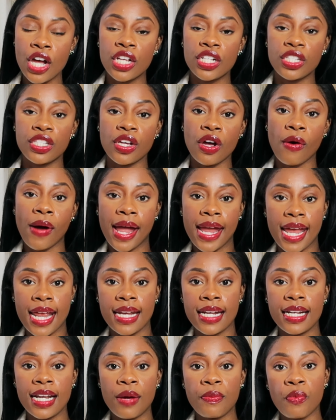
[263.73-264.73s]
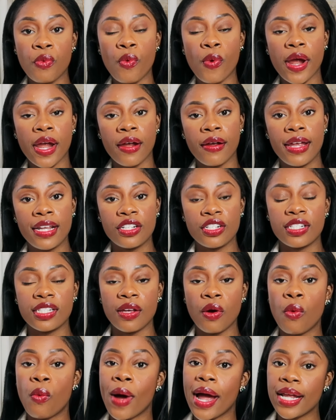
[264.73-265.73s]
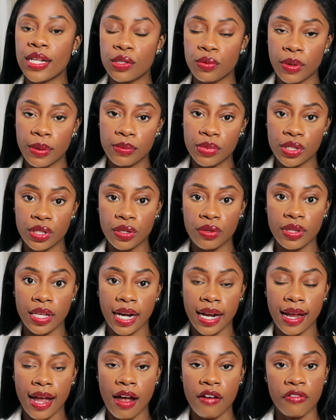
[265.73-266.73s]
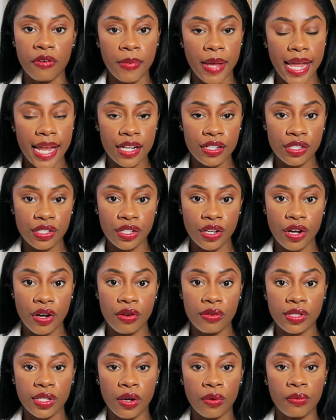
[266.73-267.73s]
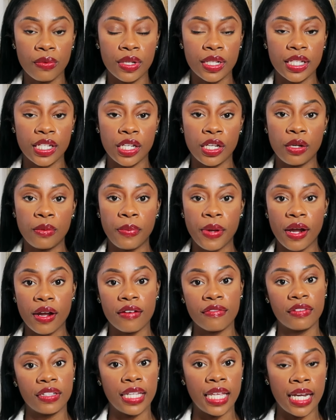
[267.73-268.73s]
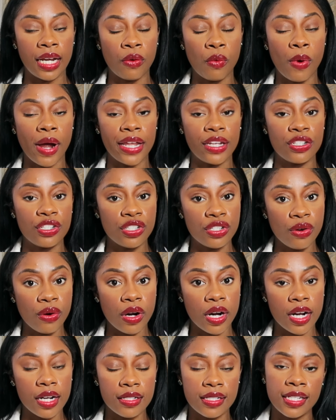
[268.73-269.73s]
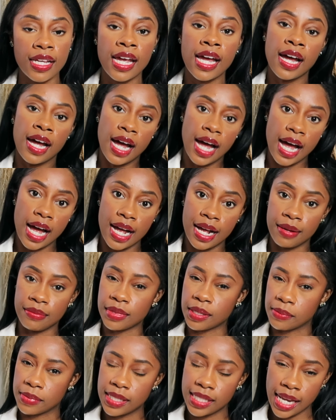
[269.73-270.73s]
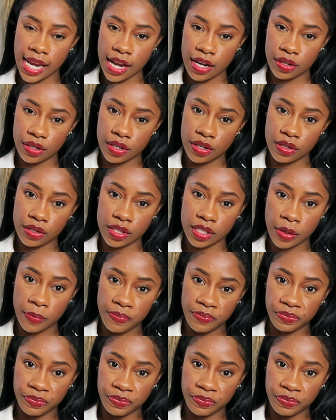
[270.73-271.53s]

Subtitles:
So I ended up wearing just a white swimsuit that I got from ASOS, a really cute pair of linen white shorts, some sandals.